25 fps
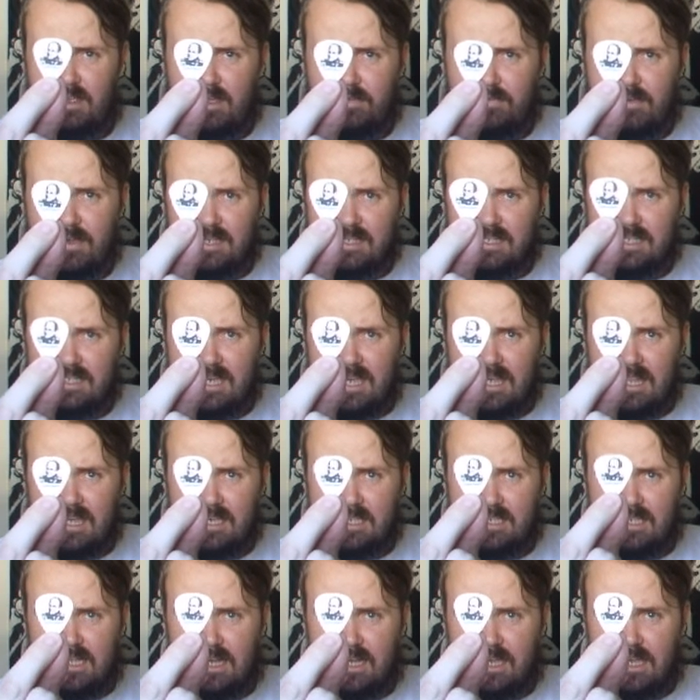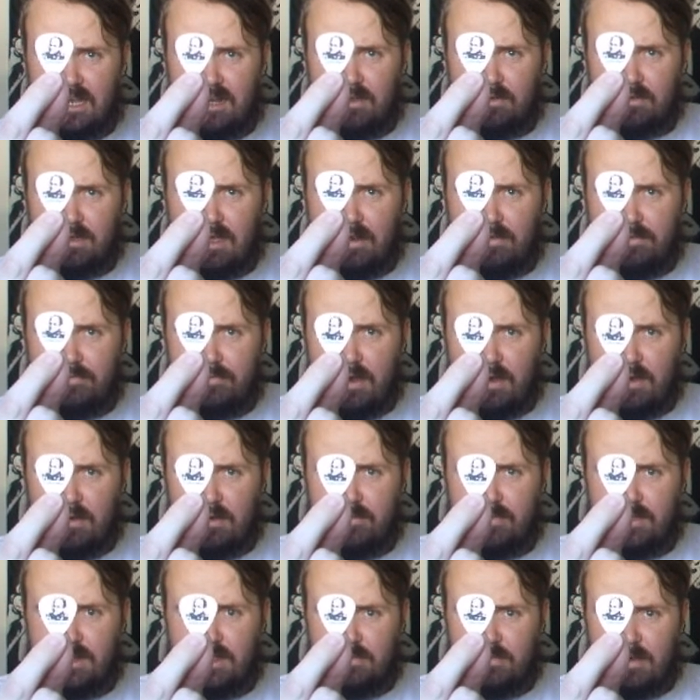If you can see this, and again, I'll get a photo
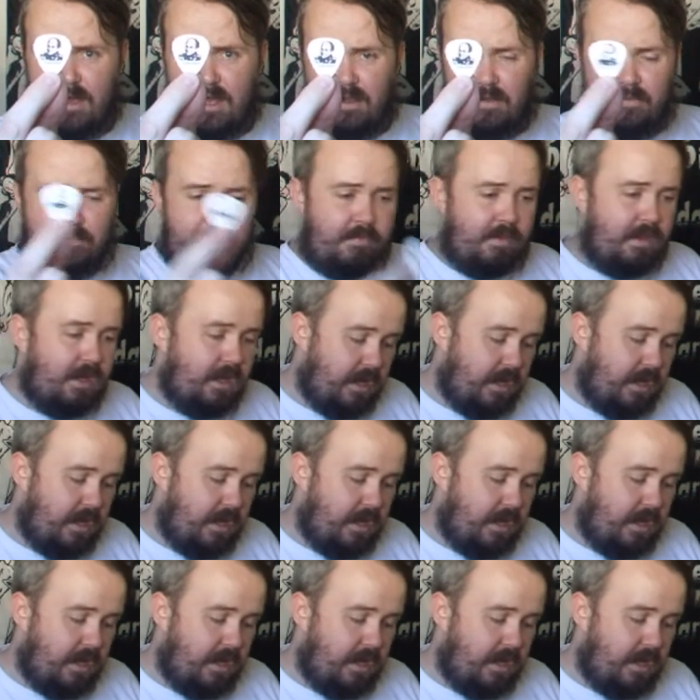of it as well.